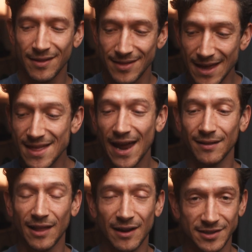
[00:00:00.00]
then that
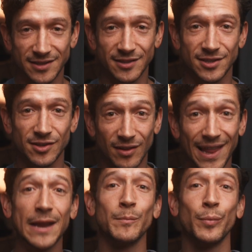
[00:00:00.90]
allows us to start
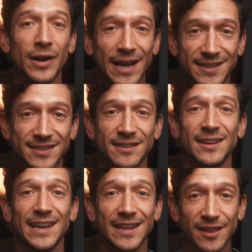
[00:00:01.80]
laying bricks
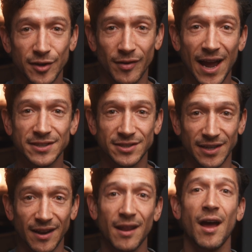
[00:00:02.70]
in the
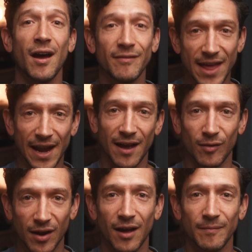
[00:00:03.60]
direction of that
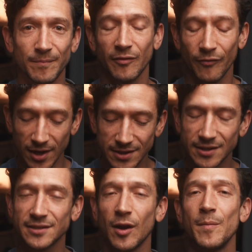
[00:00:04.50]
outcome. For
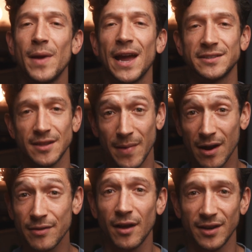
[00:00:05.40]
instance, going back to the
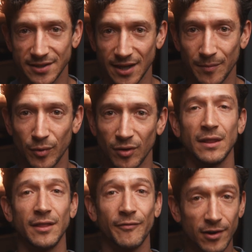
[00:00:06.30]
marathon example,
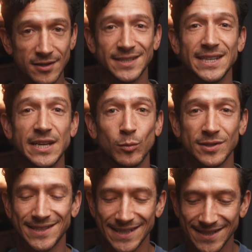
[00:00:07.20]
the first D
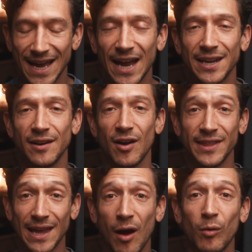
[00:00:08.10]
was deciding on
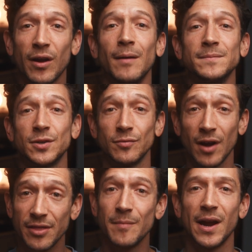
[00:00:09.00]
the outcome to
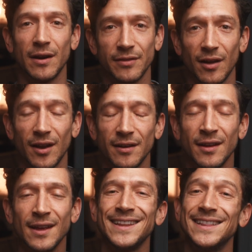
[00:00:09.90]
run the marathon.
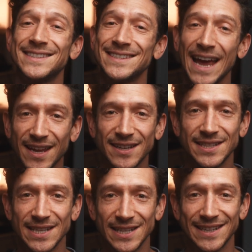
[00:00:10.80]
The second
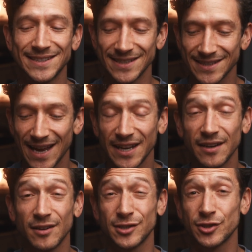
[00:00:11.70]
D is
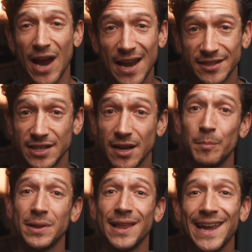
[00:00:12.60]
deciding on a strategy, a
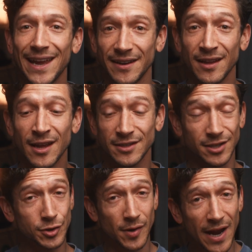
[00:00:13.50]
plan
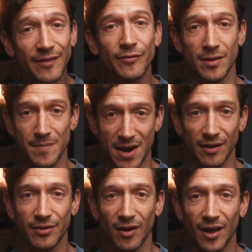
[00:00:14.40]
to train for the
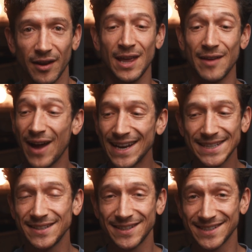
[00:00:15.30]
marathon. If I
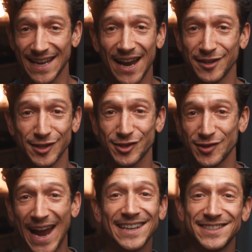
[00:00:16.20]
didn't decide on a
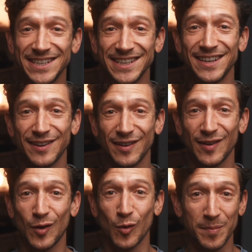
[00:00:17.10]
strategy
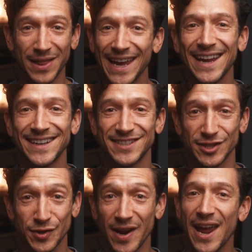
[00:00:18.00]
or a plan to
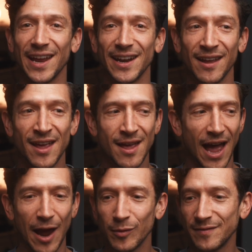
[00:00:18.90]
train,
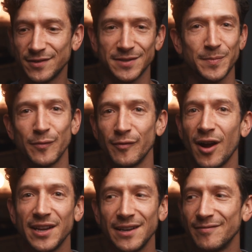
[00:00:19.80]
I would have just been
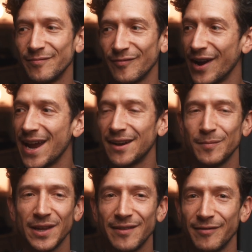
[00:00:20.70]
running
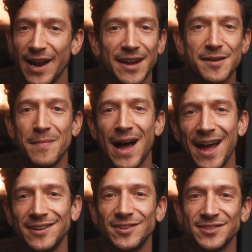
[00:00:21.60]
randomly, random
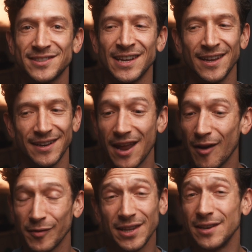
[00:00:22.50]
miles,
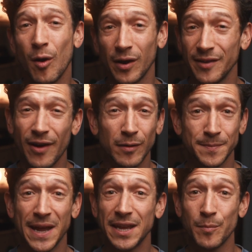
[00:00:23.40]
not really knowing if I
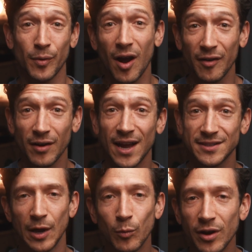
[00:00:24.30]
was making
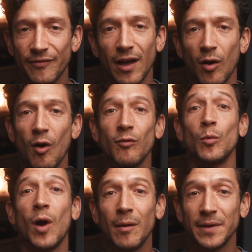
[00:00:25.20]
progress. It would have felt
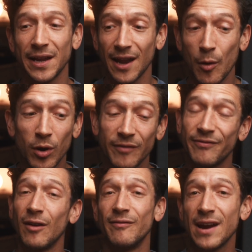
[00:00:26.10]
overwhelming, and I would have
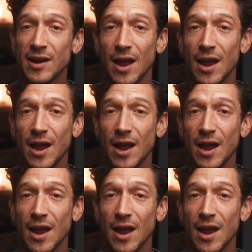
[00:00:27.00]
felt very